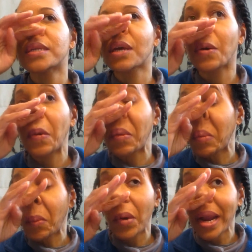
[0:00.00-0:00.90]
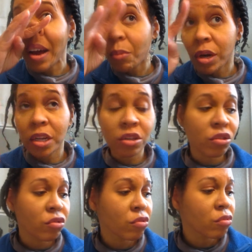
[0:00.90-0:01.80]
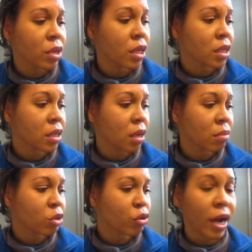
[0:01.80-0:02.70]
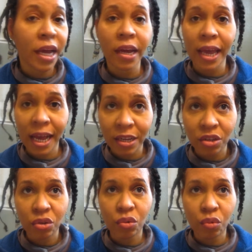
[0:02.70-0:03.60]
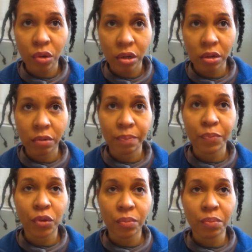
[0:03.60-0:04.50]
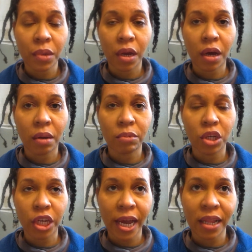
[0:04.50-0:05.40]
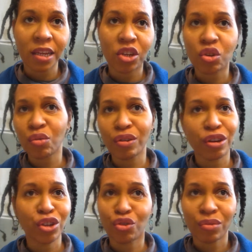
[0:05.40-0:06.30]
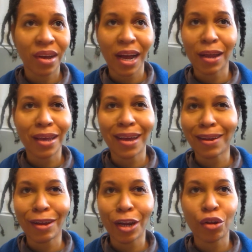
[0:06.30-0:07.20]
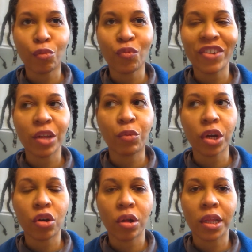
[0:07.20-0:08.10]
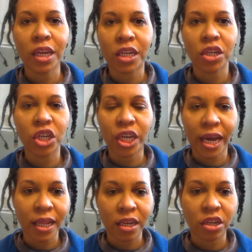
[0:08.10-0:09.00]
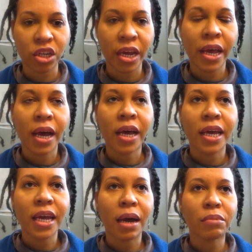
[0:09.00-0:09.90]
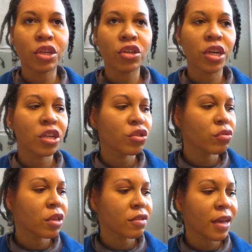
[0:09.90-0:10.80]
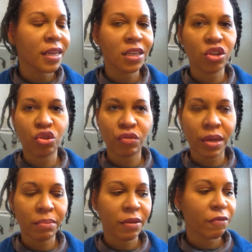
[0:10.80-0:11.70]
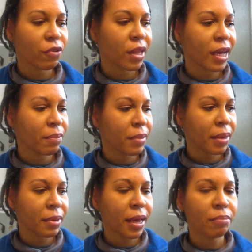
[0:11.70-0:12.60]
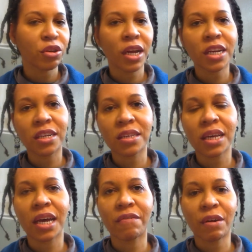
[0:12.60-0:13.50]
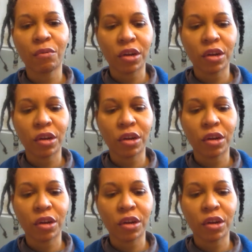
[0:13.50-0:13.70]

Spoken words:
So what I want to do is try a castor oil challenge, or I don't really want to call it a challenge. I'm just going to do this as a treatment for like maybe, I'm trying to decide if I